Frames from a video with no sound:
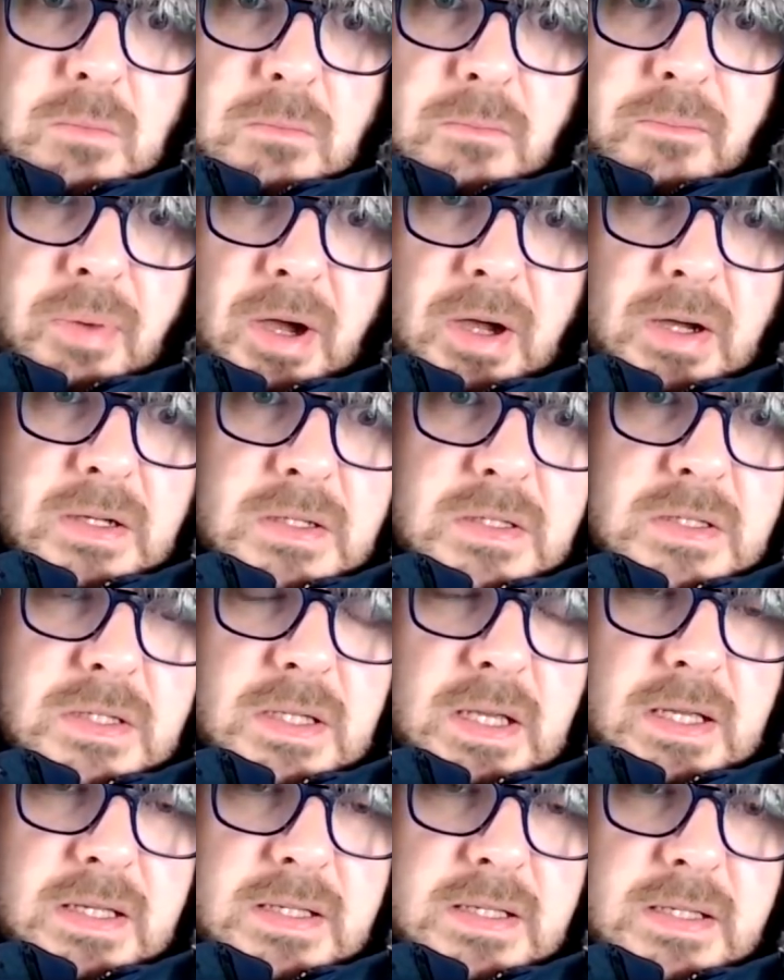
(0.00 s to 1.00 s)
But,
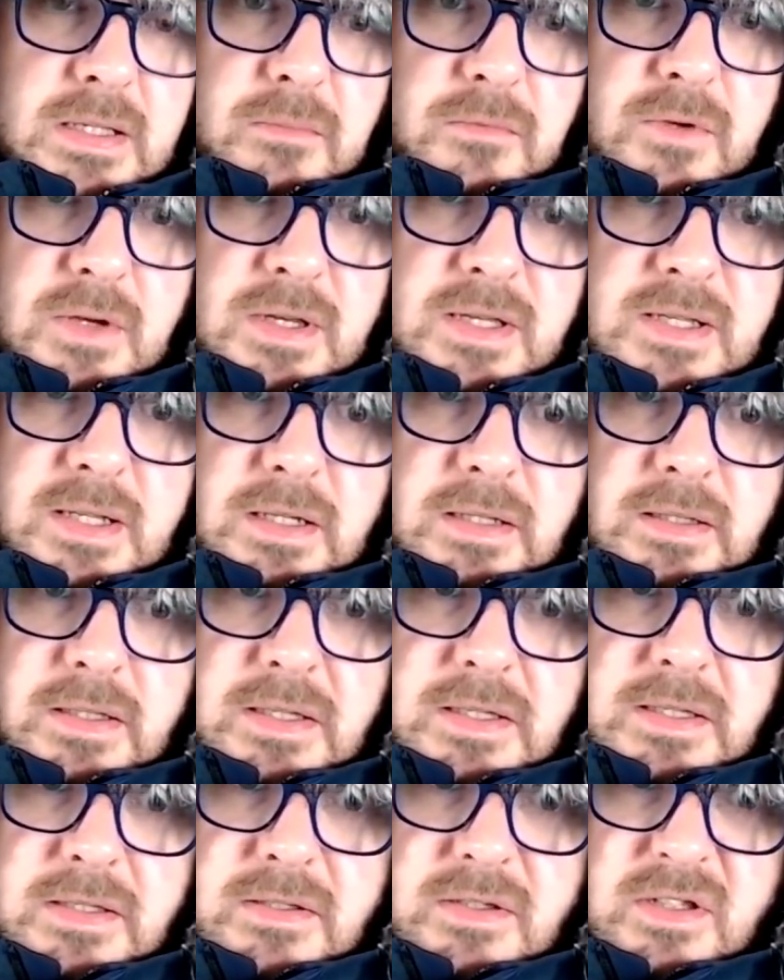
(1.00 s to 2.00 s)
yes, I'm dressed like
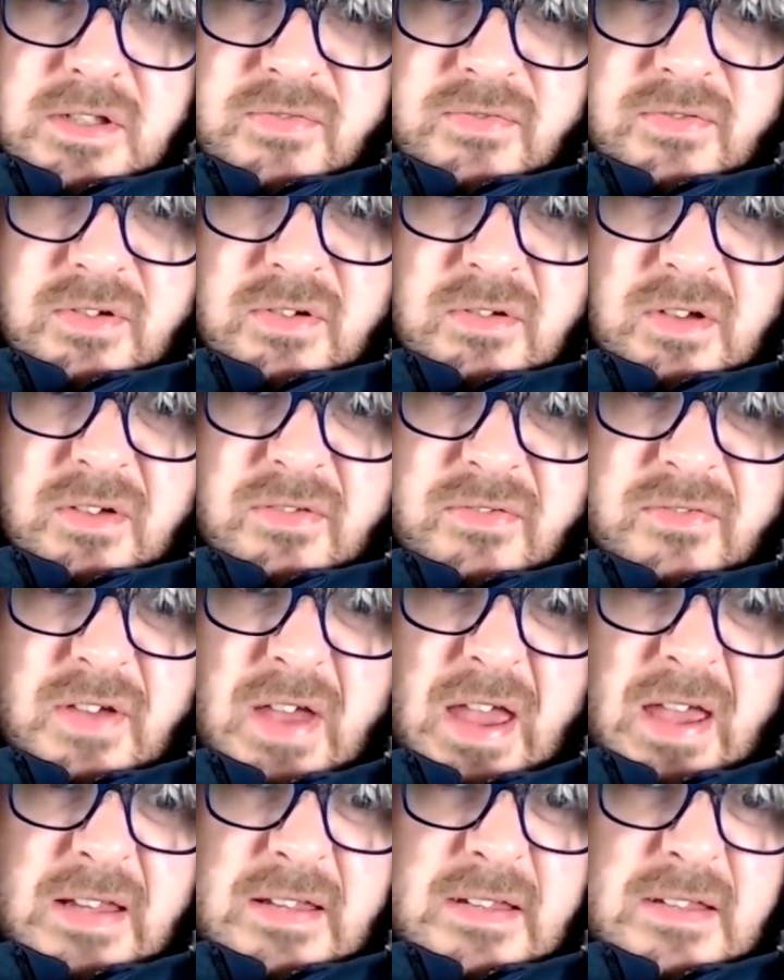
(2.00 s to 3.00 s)
this just for
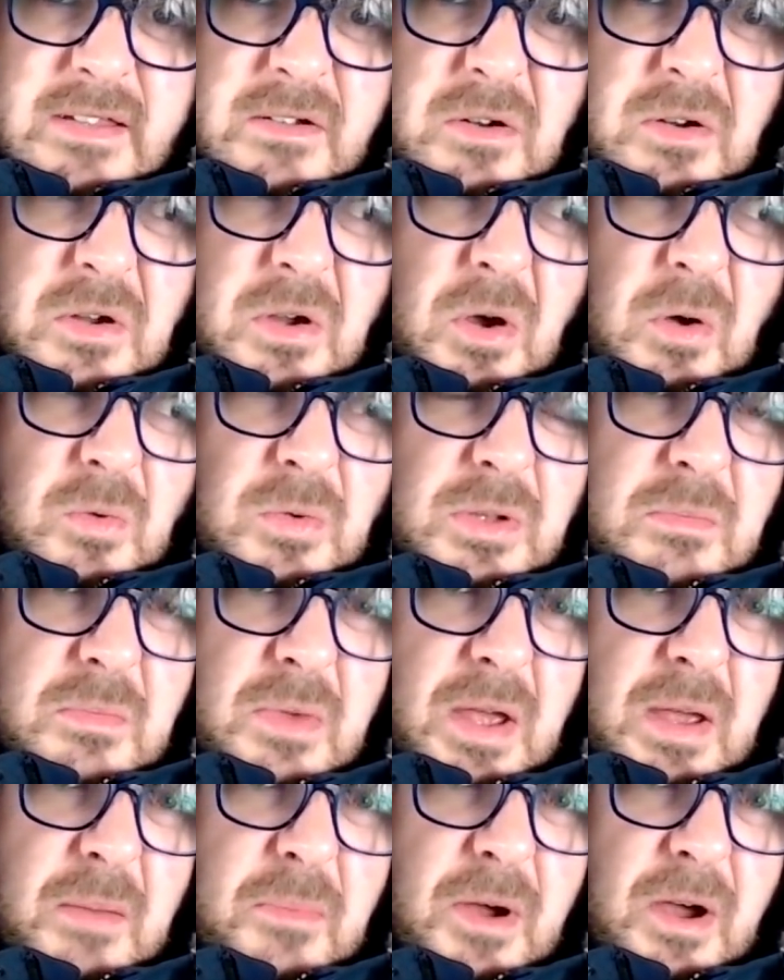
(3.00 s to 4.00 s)
effect. It's not cold in
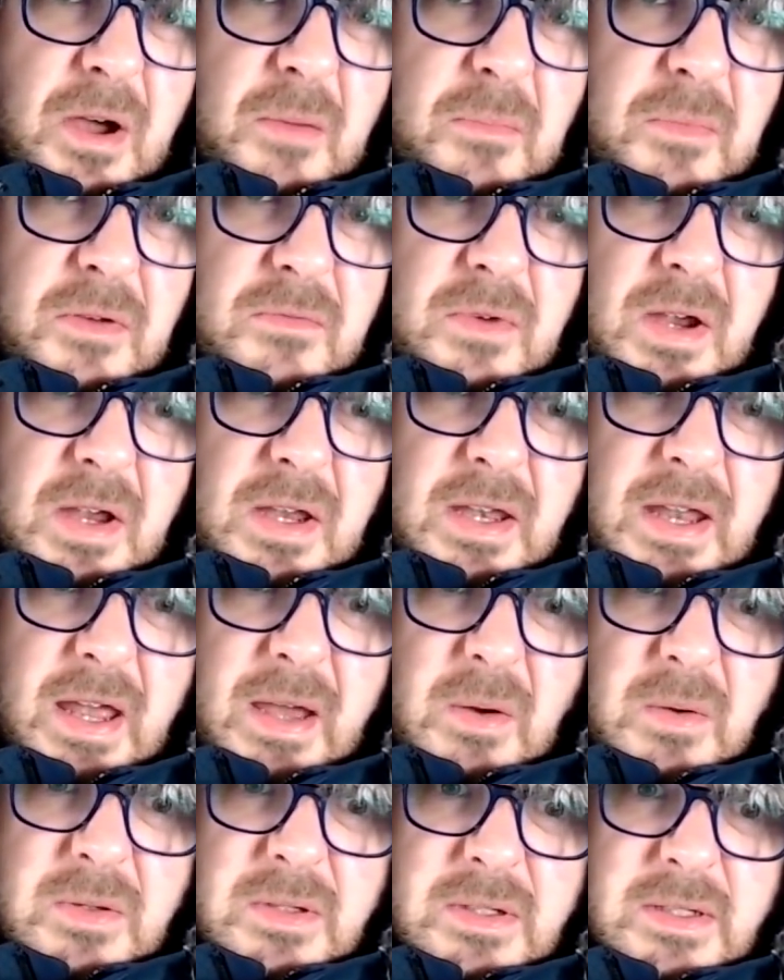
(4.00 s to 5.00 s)
my apartment right
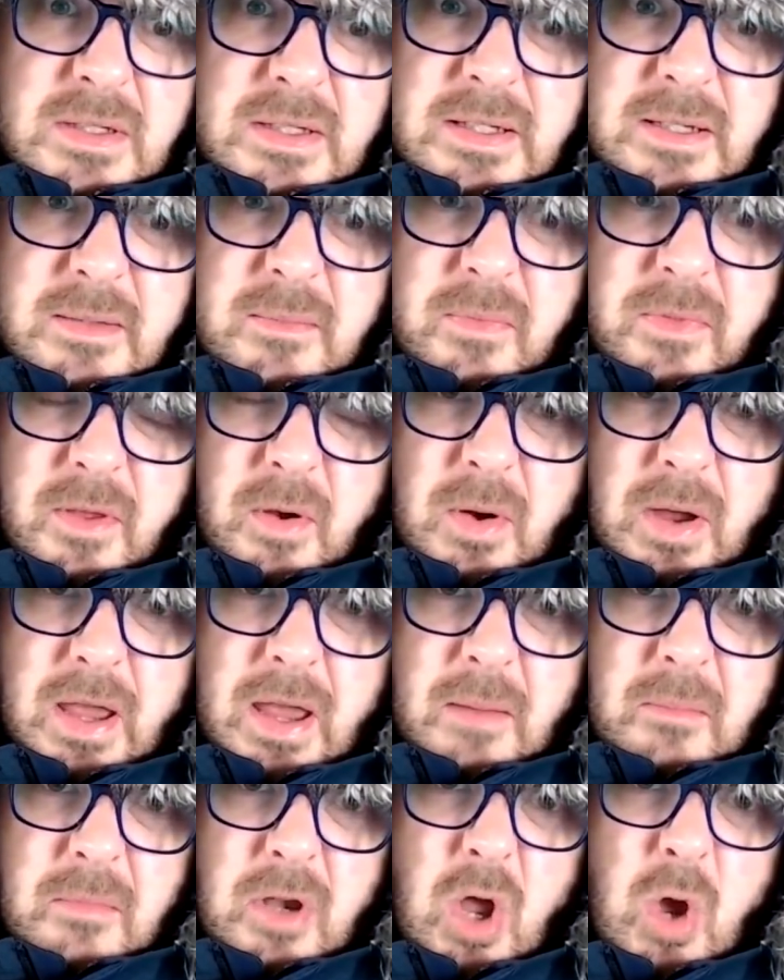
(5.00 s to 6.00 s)
now, though I
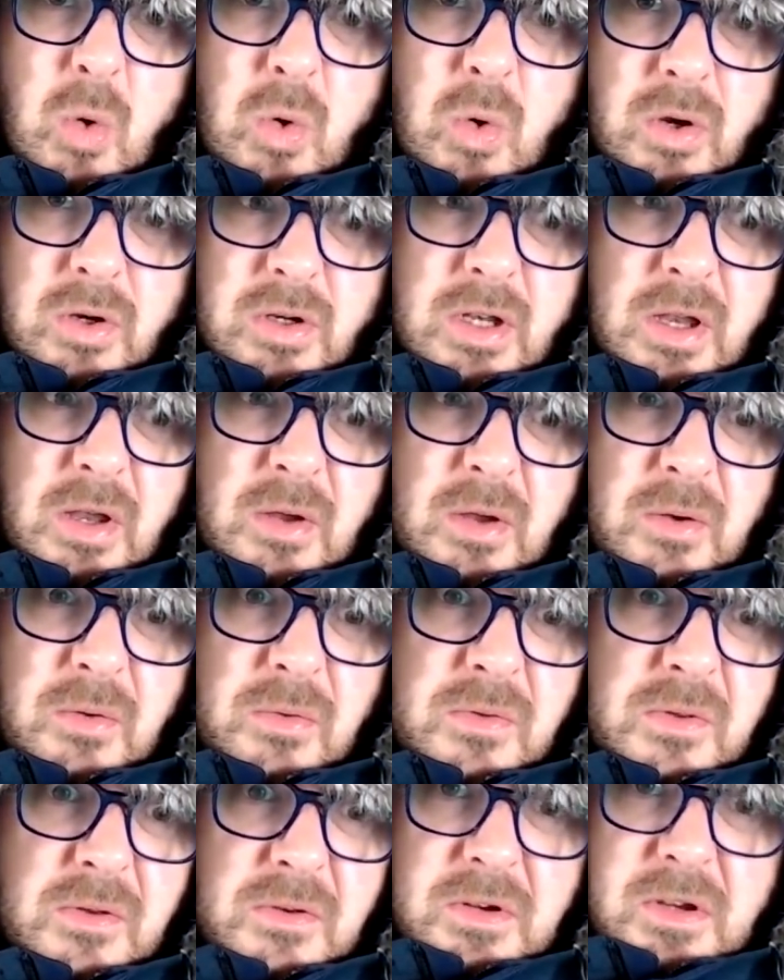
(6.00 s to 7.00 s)
am low on
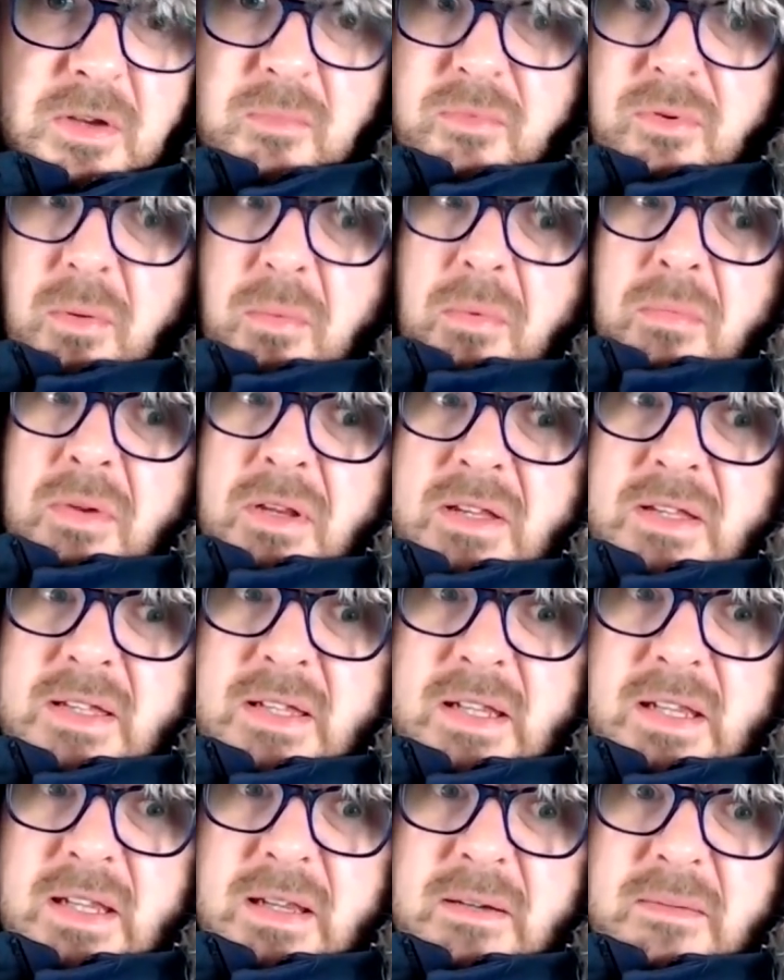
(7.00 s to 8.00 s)
clothes, as you can probably
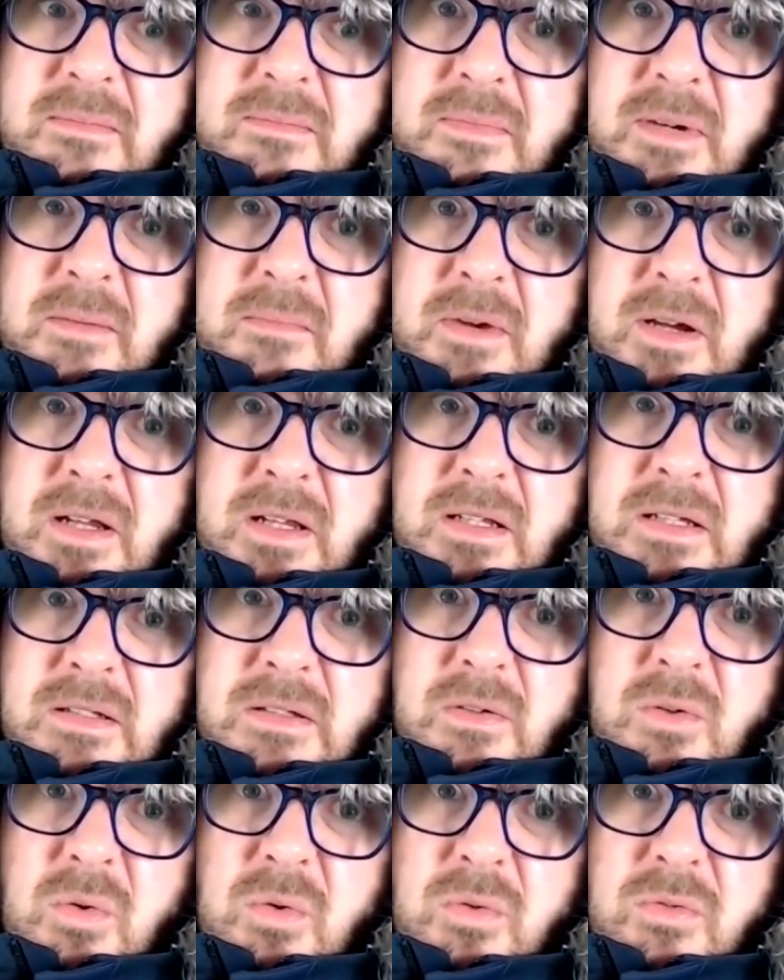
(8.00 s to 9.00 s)
see by my
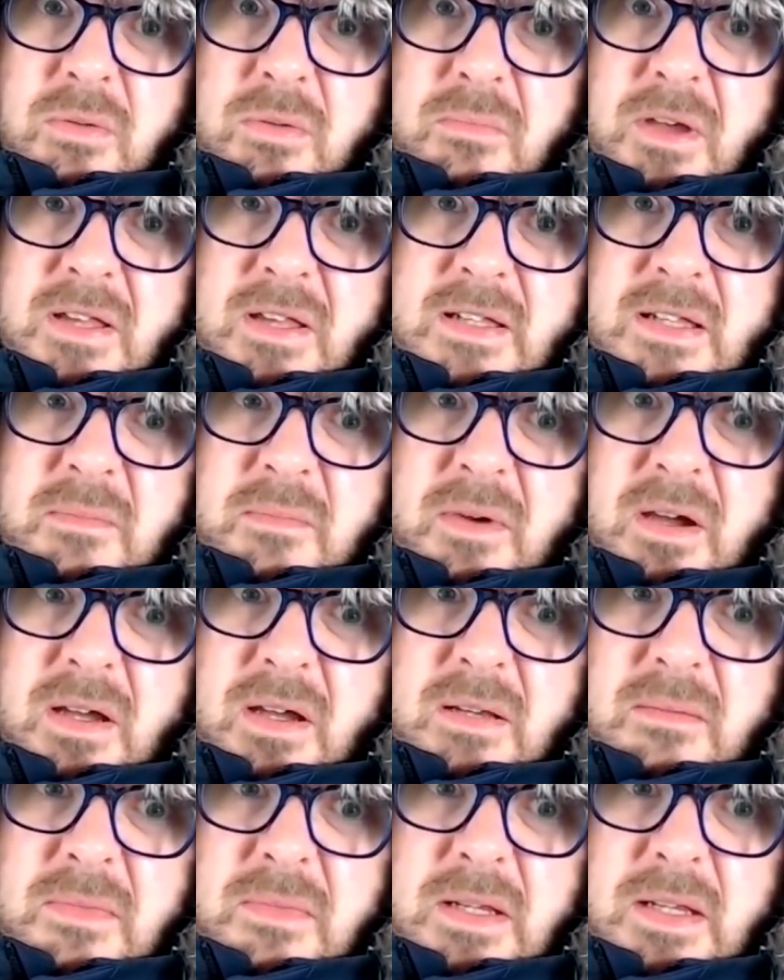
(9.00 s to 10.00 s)
laundry basket
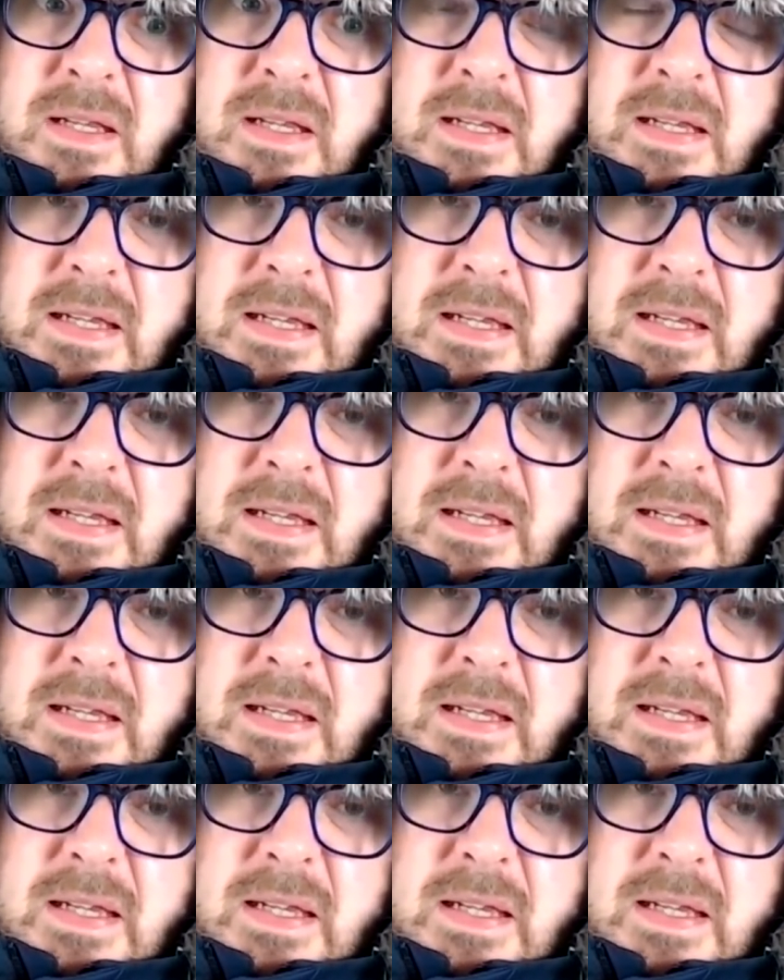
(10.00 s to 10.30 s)
behind me.